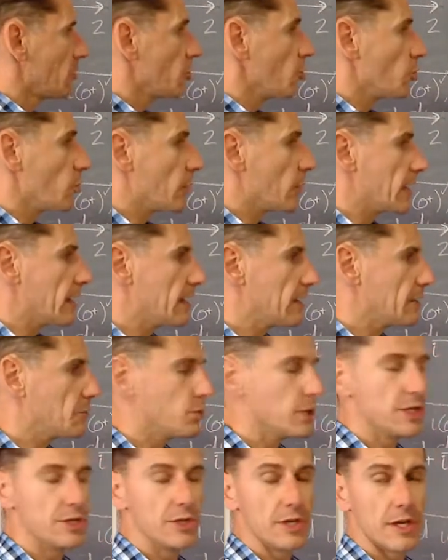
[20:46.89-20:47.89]
When
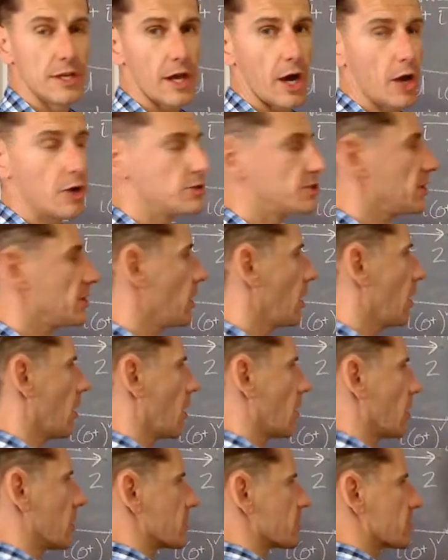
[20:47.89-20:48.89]
we did
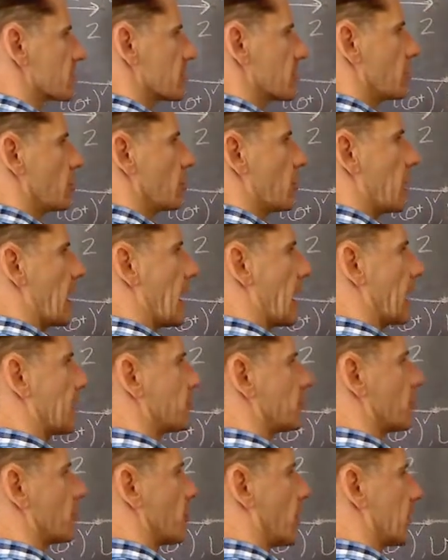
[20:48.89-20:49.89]
OCRs, we
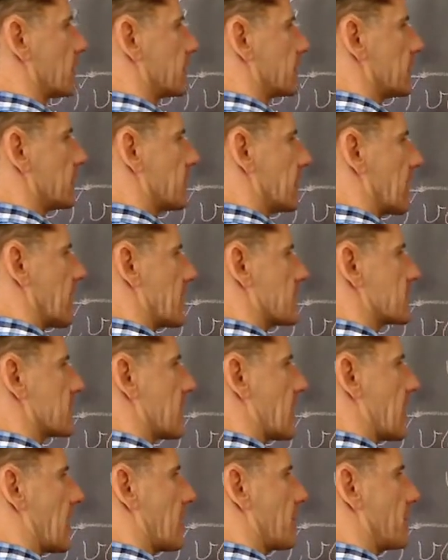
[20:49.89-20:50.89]
had to write it as
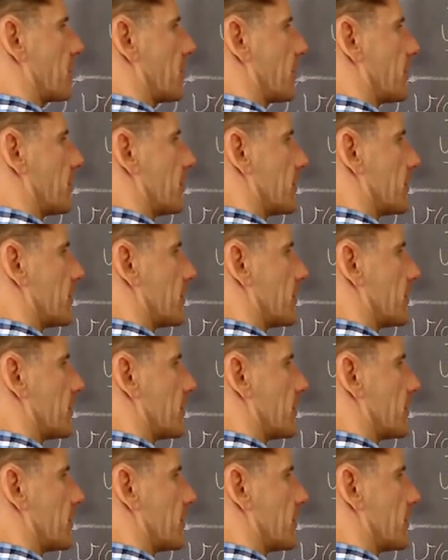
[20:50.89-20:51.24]
amp